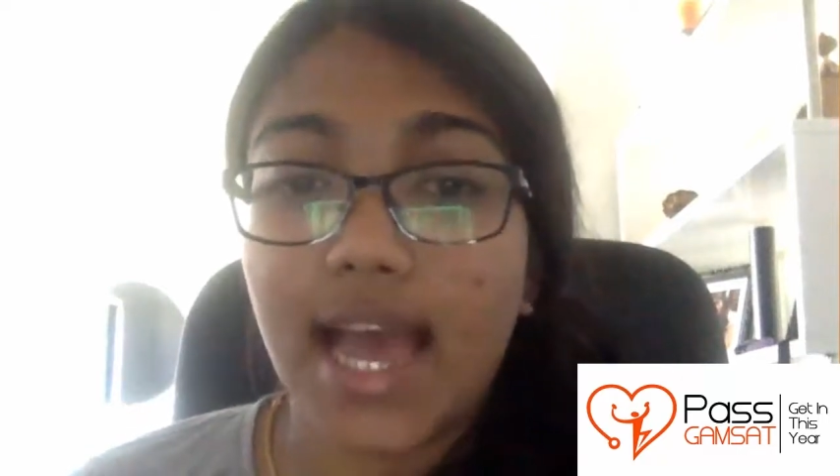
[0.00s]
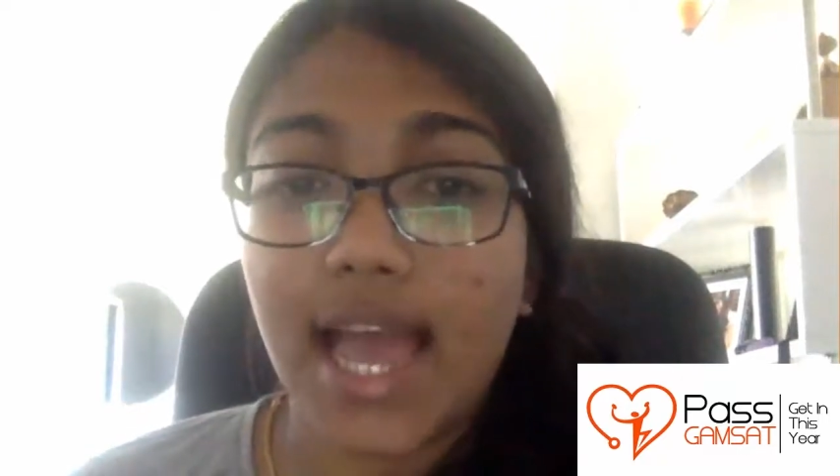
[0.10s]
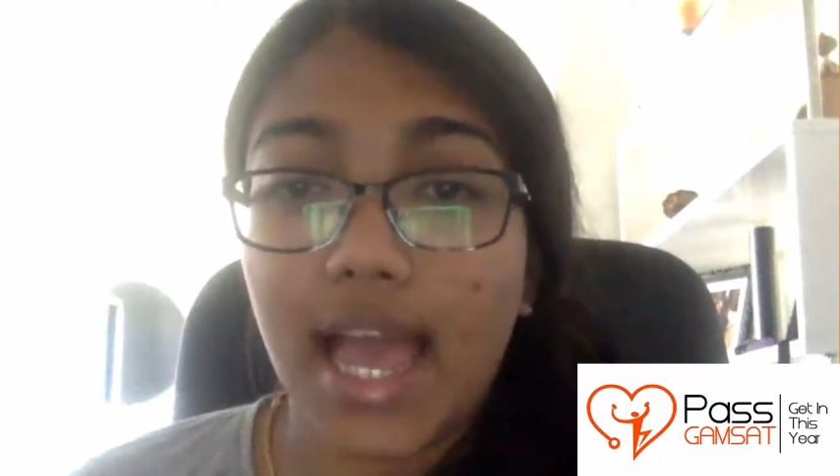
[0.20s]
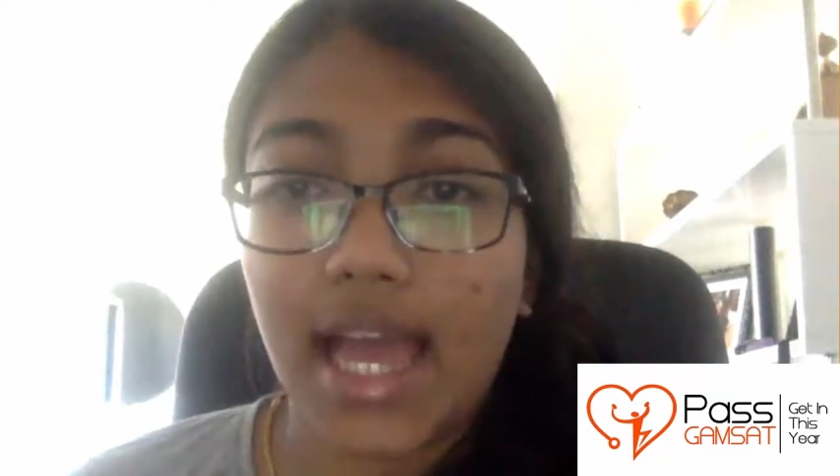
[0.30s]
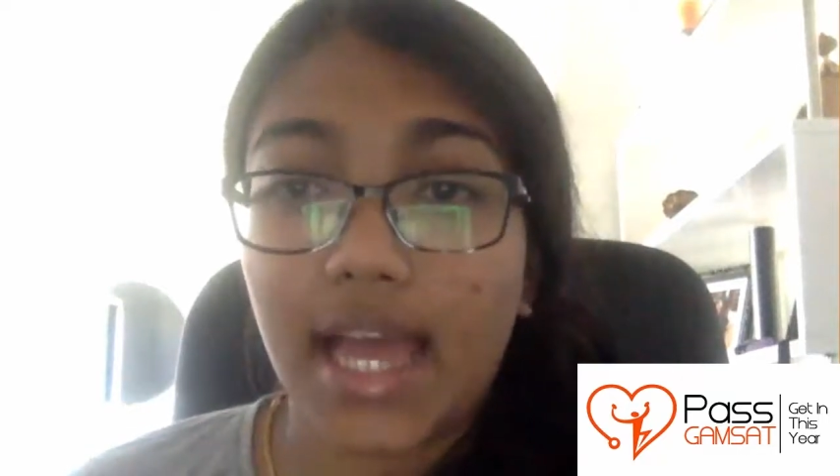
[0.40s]
I
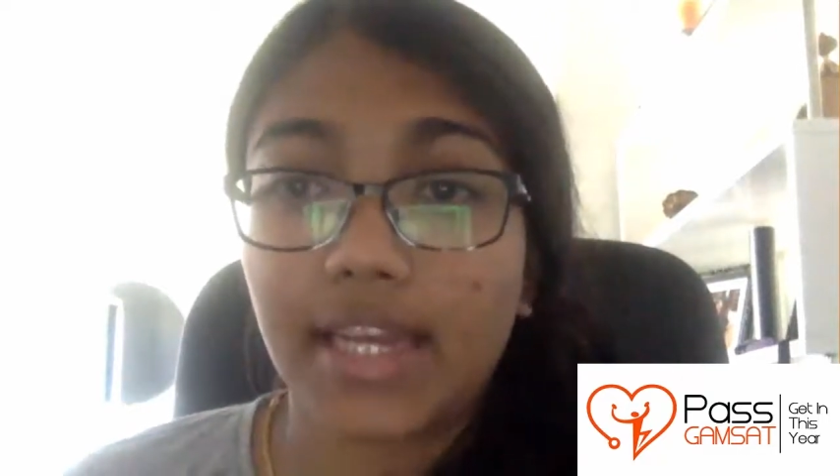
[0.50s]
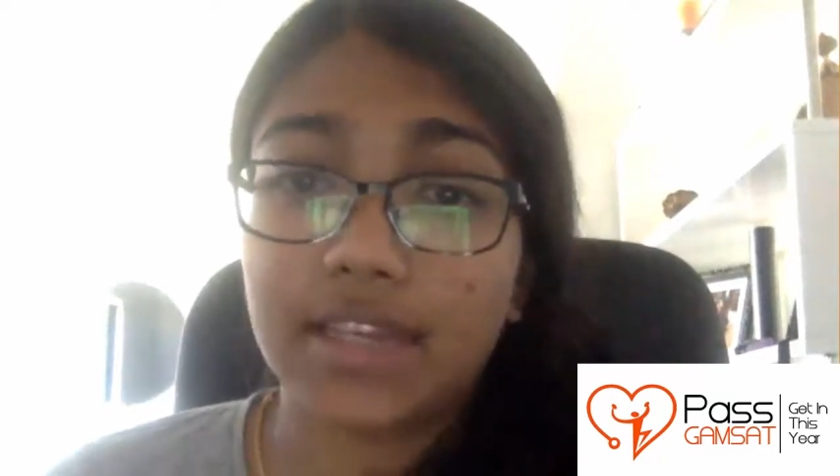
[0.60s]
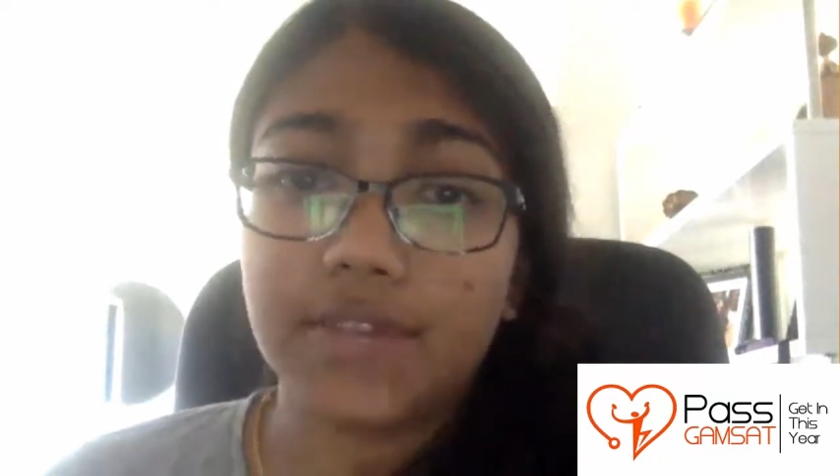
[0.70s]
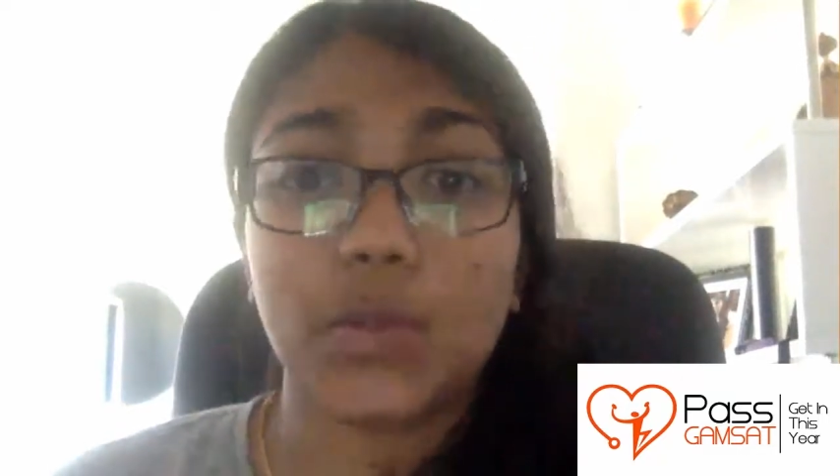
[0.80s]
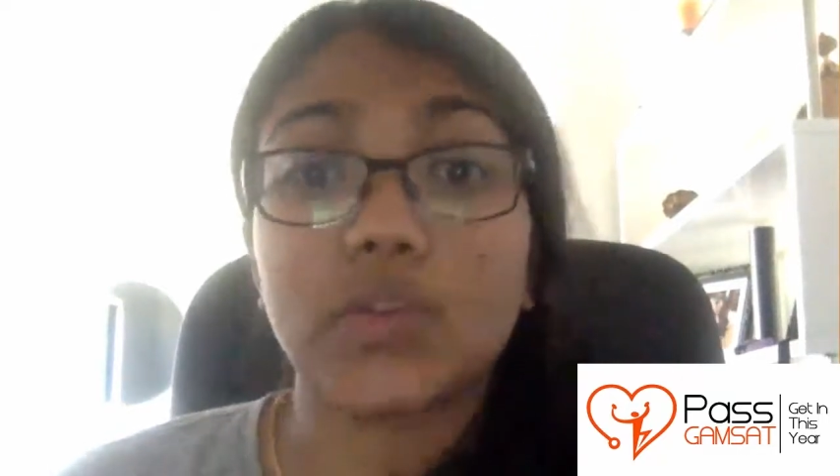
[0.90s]

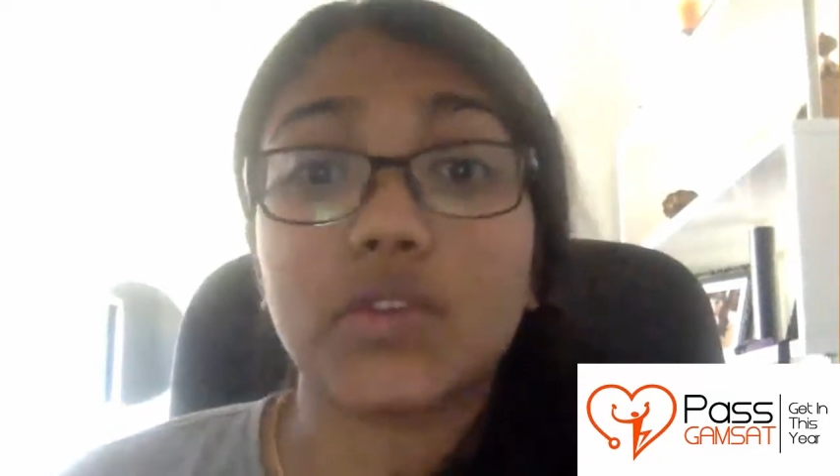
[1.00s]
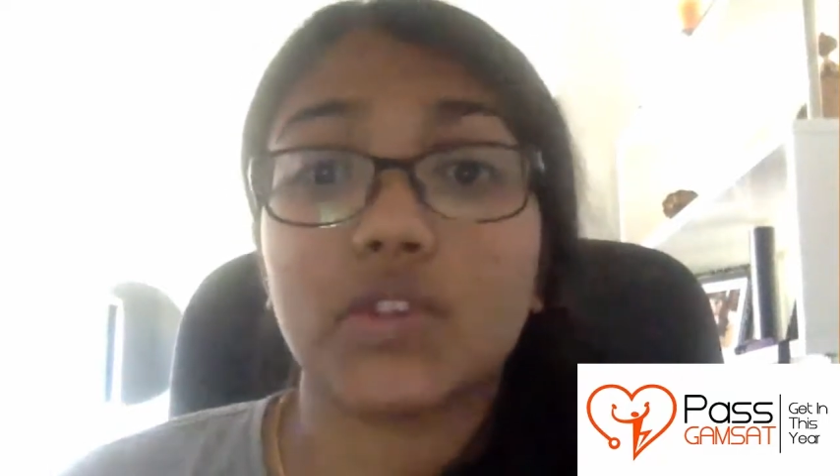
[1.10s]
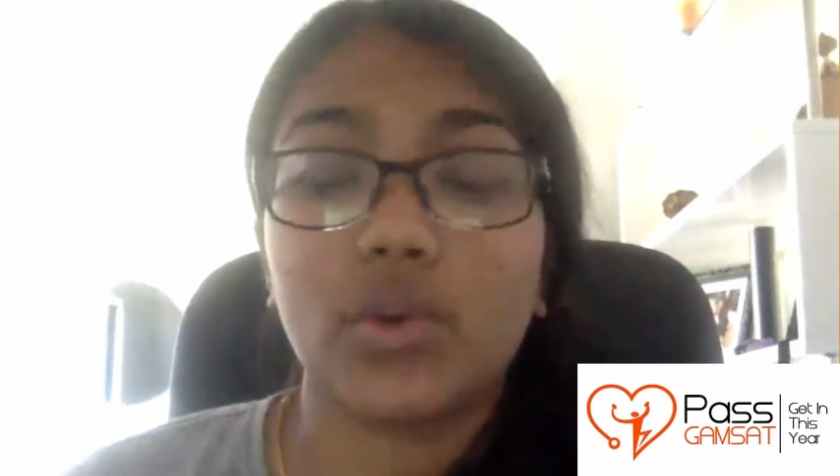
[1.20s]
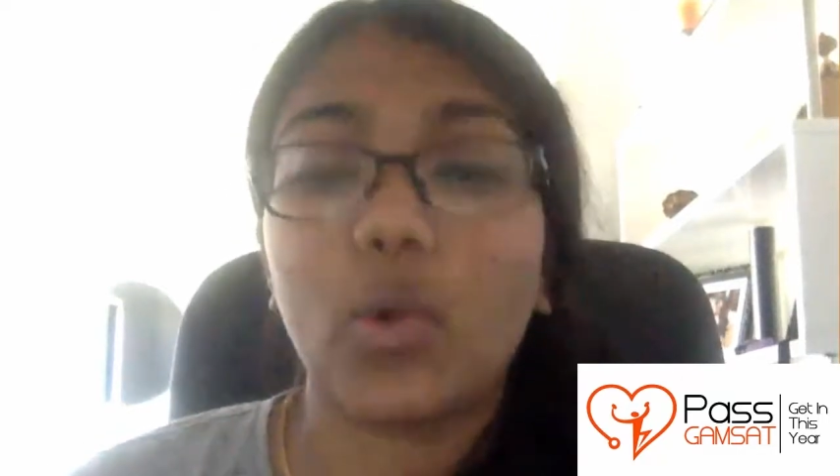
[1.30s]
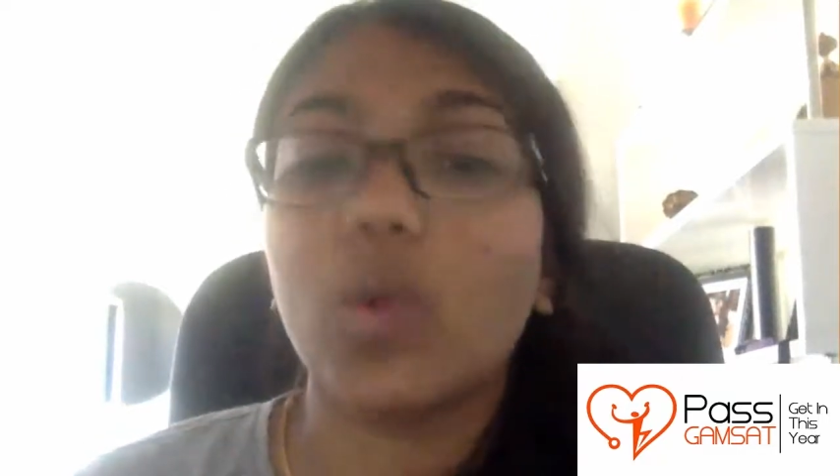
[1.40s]
had exhausted